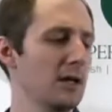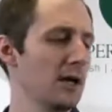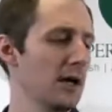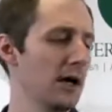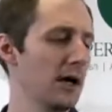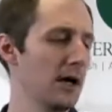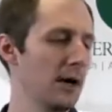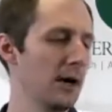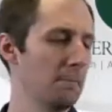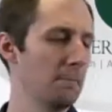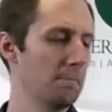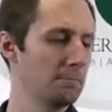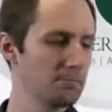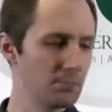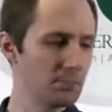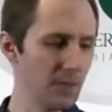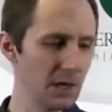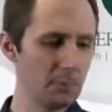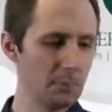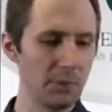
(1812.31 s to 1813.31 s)

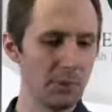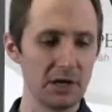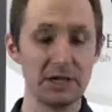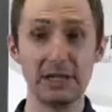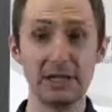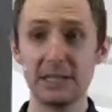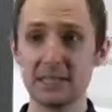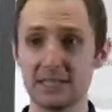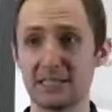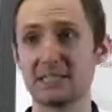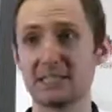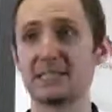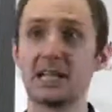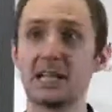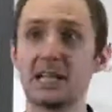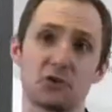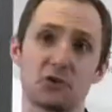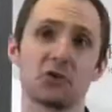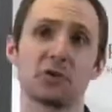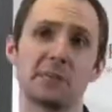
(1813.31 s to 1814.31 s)
But it is
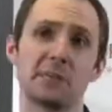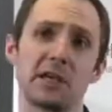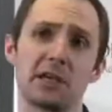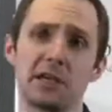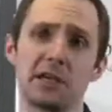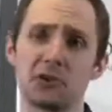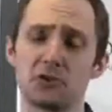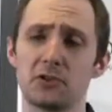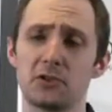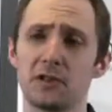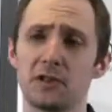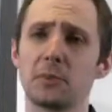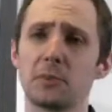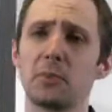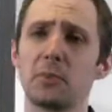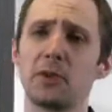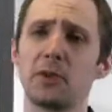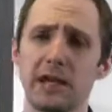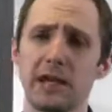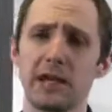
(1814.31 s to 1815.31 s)
essential to making sure that the
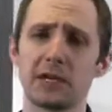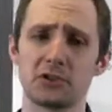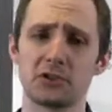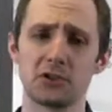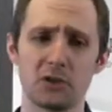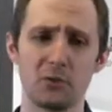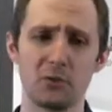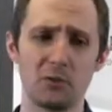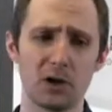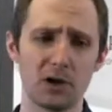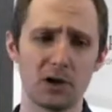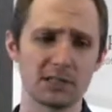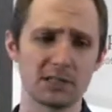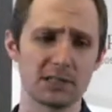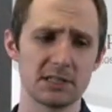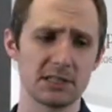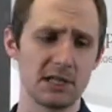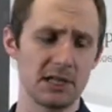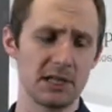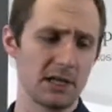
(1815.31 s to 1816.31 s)
plan actually
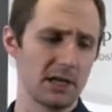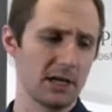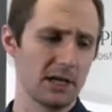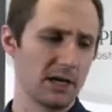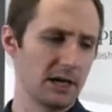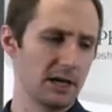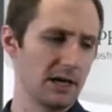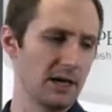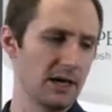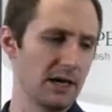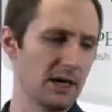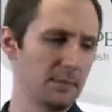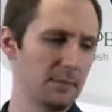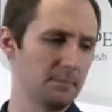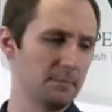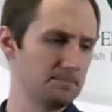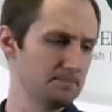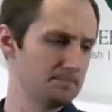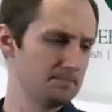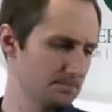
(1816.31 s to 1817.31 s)
works.
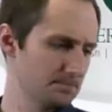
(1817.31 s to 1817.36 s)
And